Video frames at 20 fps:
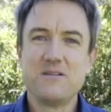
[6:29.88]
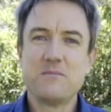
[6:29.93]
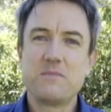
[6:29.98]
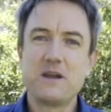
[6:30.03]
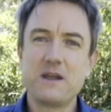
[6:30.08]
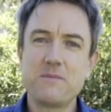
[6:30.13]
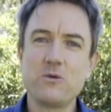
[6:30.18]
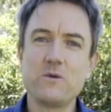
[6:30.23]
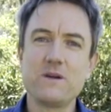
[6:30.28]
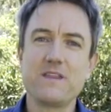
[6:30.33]

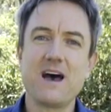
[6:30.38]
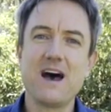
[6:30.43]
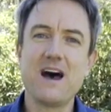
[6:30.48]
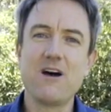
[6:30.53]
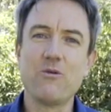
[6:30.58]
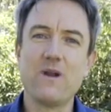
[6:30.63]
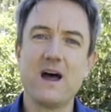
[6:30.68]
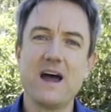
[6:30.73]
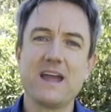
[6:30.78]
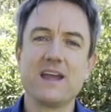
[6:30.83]
People with
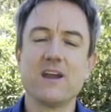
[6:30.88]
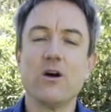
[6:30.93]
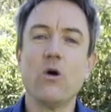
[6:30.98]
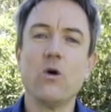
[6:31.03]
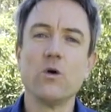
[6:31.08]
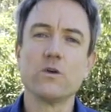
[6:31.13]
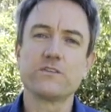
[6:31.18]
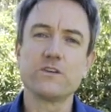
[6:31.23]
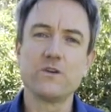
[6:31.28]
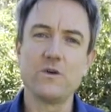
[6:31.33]
RA
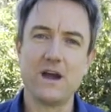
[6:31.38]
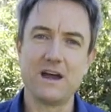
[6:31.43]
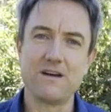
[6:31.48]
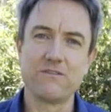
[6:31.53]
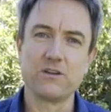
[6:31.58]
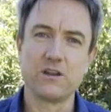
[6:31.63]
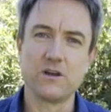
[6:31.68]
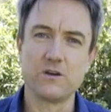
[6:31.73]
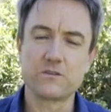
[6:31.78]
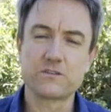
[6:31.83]
also have
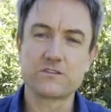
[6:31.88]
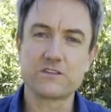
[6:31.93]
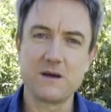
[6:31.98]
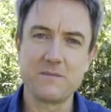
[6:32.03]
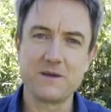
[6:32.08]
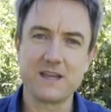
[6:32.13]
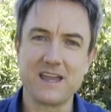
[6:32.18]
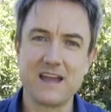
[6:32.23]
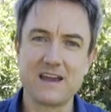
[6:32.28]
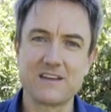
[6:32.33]
low
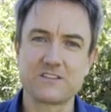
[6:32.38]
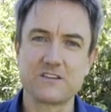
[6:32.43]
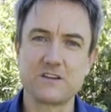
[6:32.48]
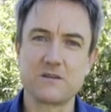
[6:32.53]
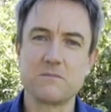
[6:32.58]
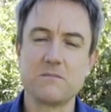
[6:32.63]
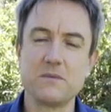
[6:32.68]
stomach acid,